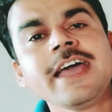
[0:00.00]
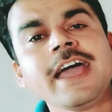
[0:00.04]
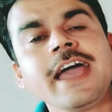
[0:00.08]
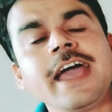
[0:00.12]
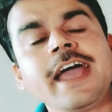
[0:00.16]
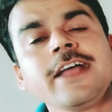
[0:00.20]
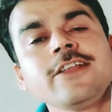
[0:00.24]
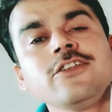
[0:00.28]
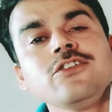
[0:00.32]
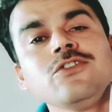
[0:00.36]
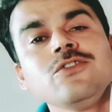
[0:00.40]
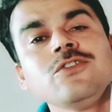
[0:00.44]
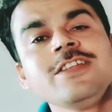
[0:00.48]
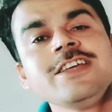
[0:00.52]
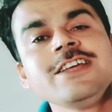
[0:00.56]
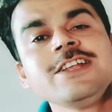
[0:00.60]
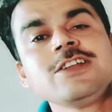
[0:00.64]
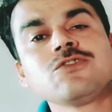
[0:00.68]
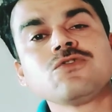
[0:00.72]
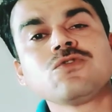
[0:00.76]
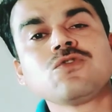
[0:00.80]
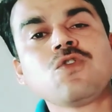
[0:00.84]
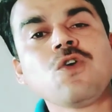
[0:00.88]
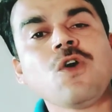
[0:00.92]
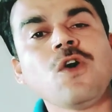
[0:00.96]
and you need
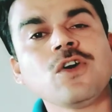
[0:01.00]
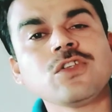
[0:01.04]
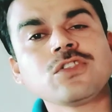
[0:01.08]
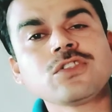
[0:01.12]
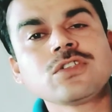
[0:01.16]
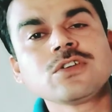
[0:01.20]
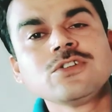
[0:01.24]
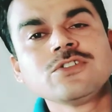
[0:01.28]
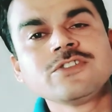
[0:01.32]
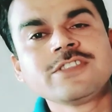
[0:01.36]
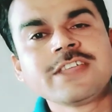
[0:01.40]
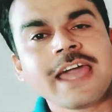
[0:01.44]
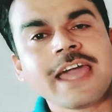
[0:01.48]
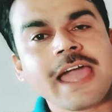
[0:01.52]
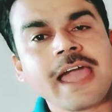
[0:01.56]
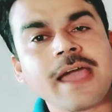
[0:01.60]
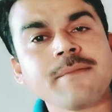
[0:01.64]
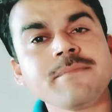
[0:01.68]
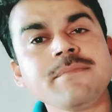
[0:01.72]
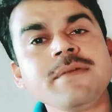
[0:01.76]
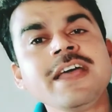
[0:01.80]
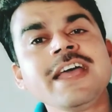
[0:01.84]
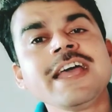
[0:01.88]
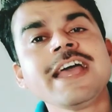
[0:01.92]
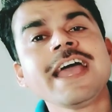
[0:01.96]
to go through
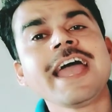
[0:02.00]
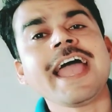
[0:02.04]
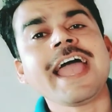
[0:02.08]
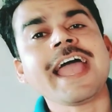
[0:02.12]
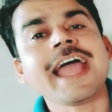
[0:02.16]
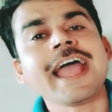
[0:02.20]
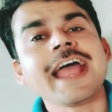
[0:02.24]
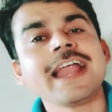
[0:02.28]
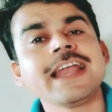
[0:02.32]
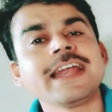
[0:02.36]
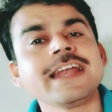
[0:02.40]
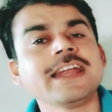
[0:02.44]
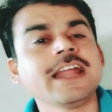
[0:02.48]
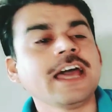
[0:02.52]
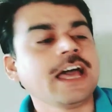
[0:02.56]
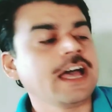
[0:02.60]
them and